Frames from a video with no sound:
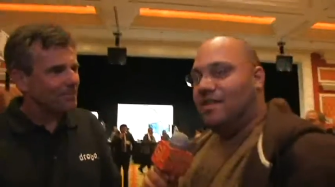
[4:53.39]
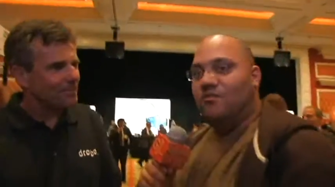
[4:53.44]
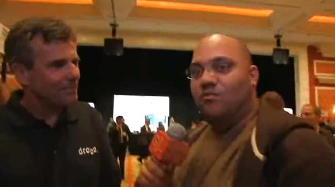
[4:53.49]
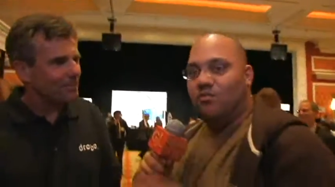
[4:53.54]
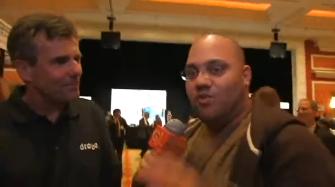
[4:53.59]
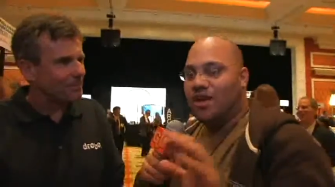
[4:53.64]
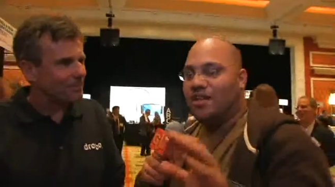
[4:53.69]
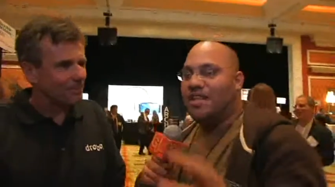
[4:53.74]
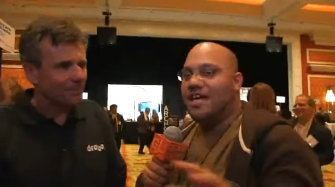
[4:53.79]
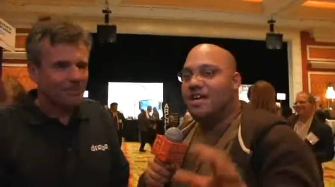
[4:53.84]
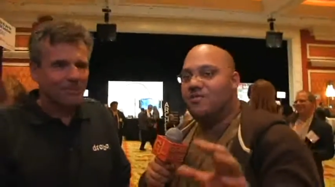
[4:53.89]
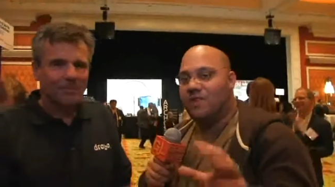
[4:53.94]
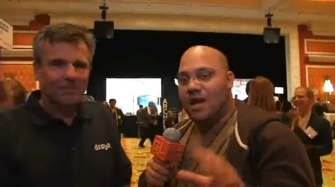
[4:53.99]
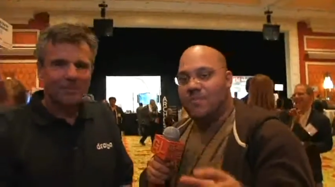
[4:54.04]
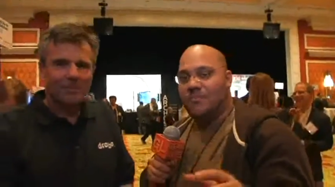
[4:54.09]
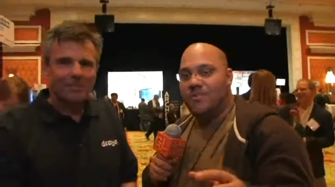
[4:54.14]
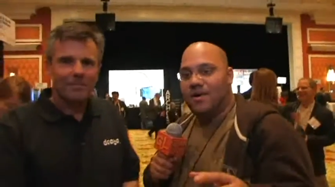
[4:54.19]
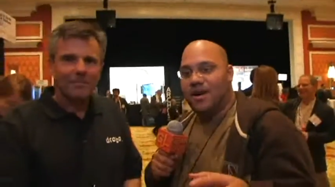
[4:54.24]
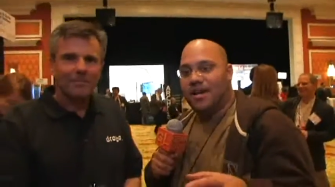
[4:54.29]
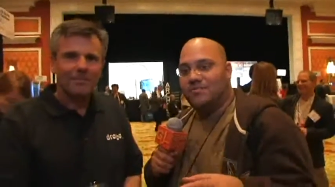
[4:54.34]
Speaker 1: really a
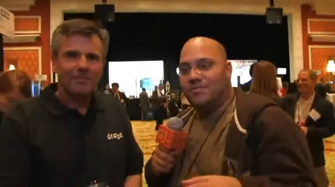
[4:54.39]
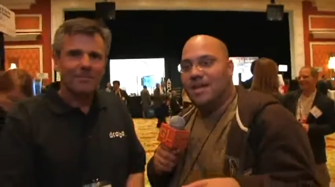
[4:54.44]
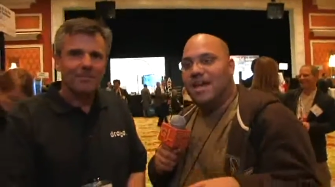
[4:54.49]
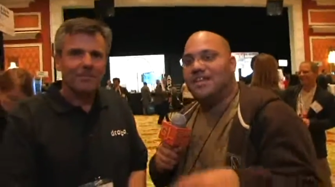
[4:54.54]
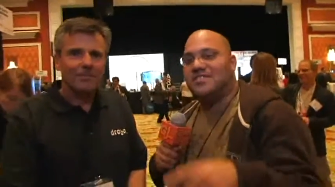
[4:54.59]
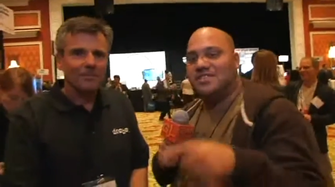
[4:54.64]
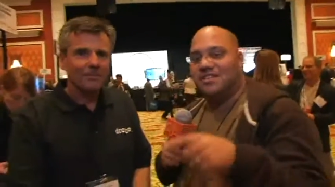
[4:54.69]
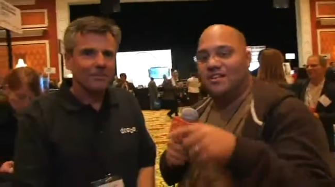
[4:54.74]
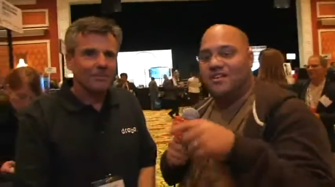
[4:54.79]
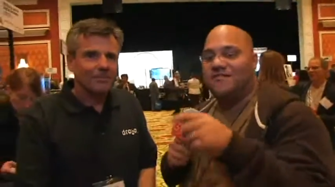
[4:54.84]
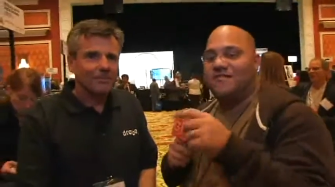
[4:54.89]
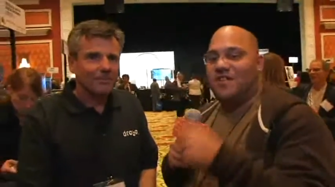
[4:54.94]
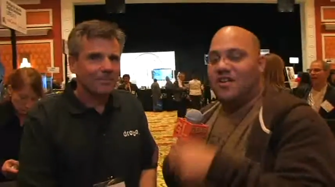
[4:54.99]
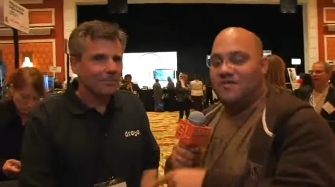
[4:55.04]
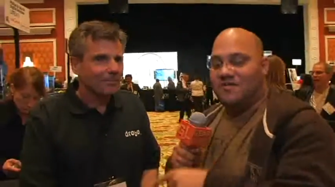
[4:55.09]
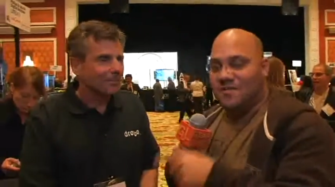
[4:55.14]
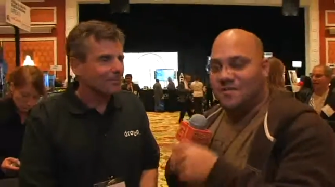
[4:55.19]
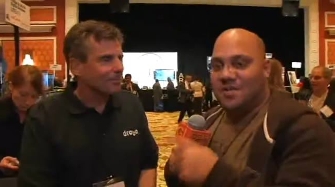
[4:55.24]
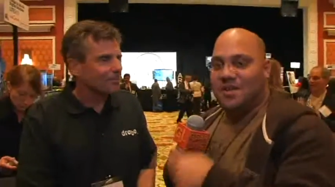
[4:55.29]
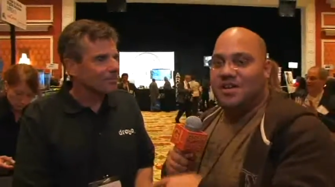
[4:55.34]
great product. We actually are very
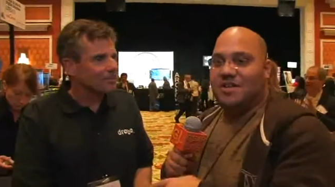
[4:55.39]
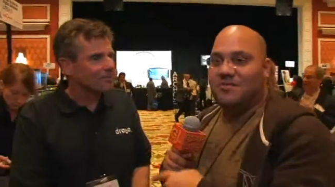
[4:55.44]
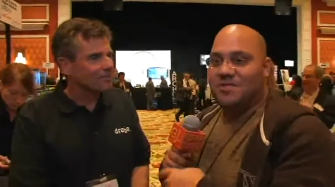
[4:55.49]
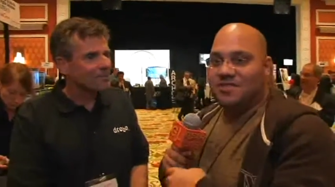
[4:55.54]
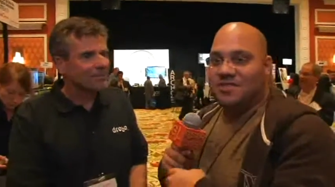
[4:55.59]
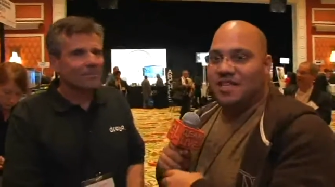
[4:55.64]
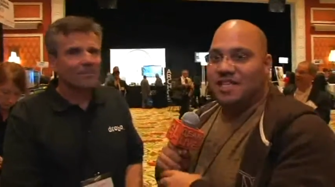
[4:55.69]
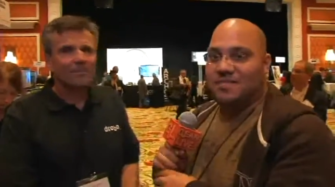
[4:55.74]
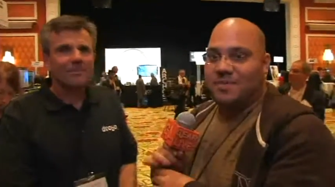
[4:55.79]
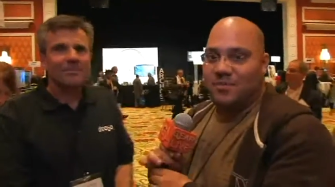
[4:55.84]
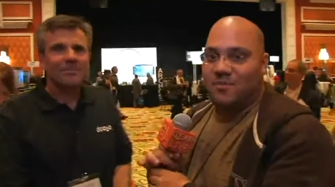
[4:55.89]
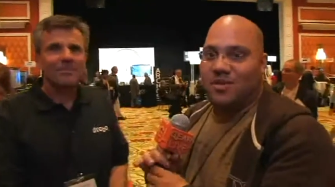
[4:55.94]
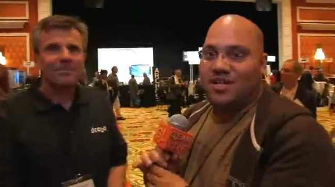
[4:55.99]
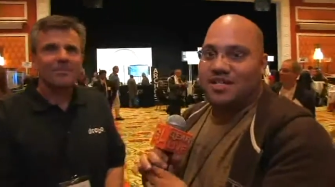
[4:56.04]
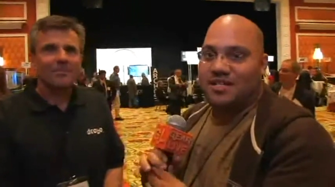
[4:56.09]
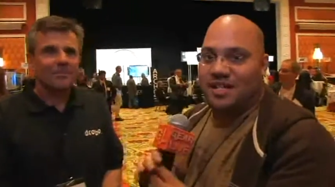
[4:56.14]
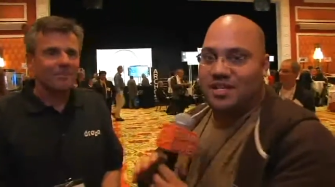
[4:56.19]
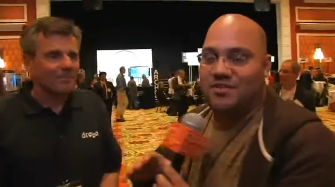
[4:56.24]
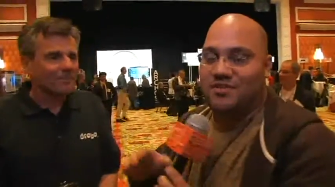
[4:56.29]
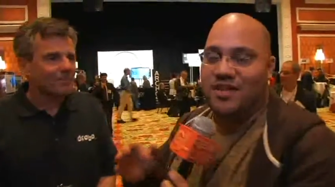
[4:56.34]
familiar with this, but we wanted
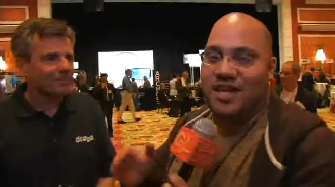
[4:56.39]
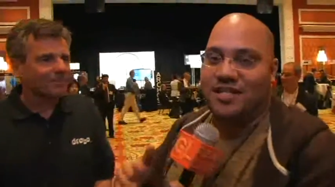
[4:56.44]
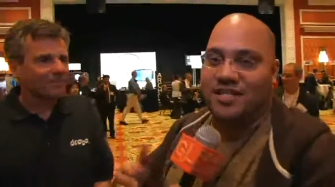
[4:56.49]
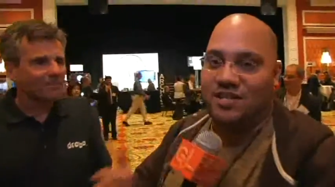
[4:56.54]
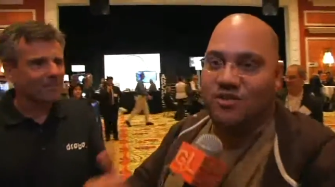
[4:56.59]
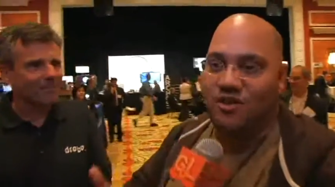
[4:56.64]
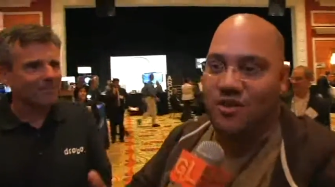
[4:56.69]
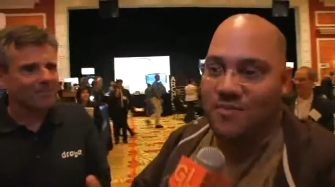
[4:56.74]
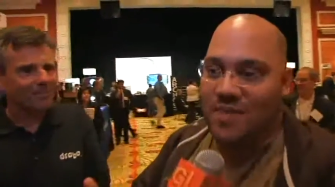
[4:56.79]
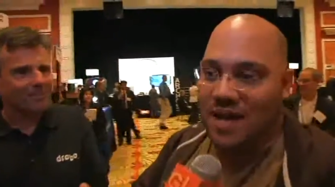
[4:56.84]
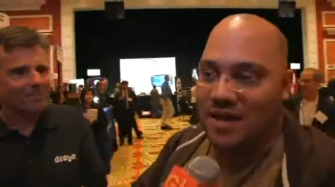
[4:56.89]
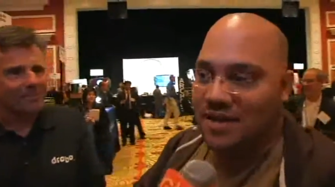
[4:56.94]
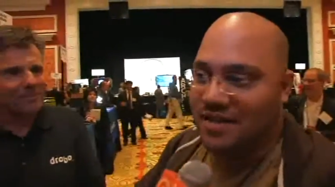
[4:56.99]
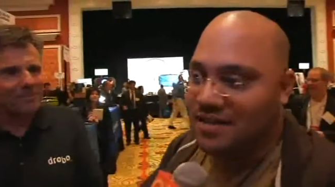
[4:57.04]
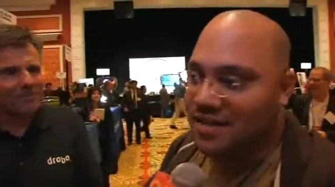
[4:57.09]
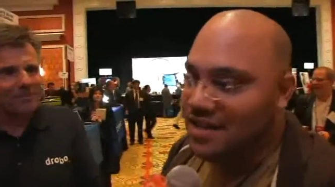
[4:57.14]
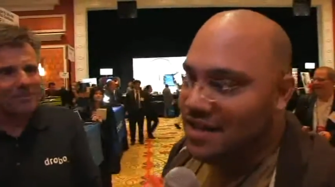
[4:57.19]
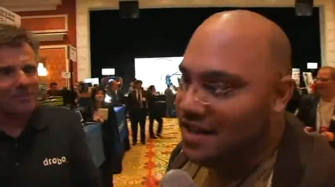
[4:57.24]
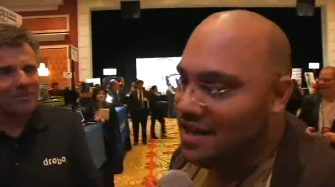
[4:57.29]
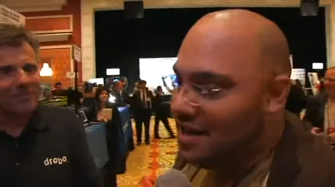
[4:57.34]
to let you guys know about it.
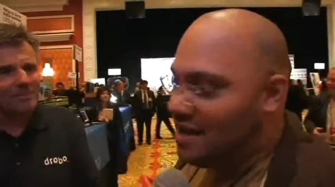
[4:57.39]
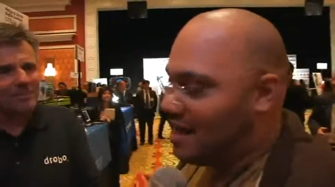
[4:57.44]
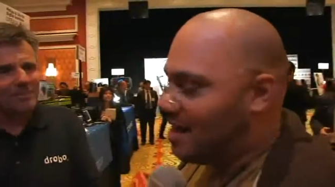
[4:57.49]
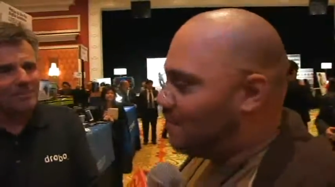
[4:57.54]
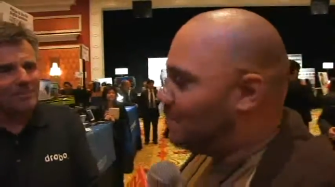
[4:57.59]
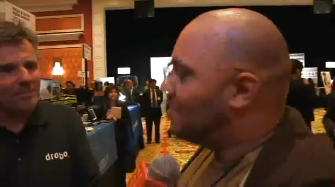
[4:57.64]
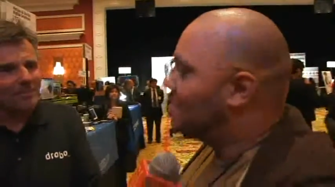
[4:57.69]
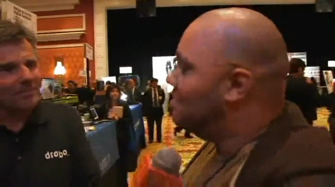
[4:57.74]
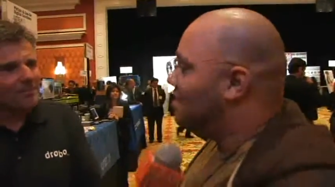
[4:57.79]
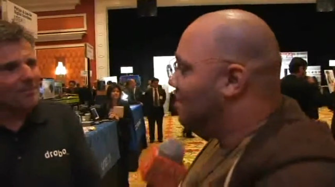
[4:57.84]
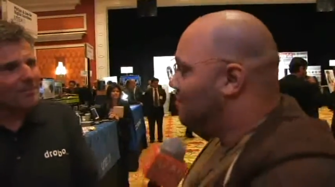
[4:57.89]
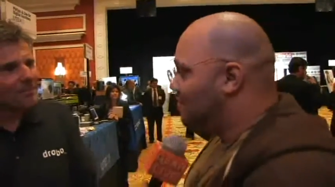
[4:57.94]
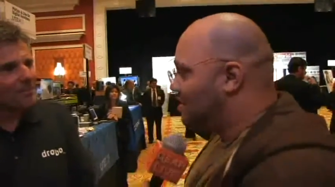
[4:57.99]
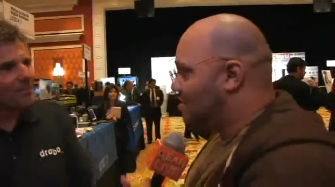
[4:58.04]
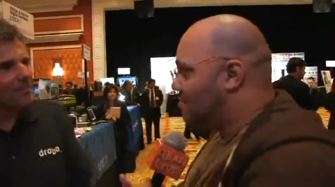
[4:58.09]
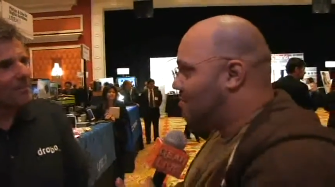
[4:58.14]
Um, good luck with the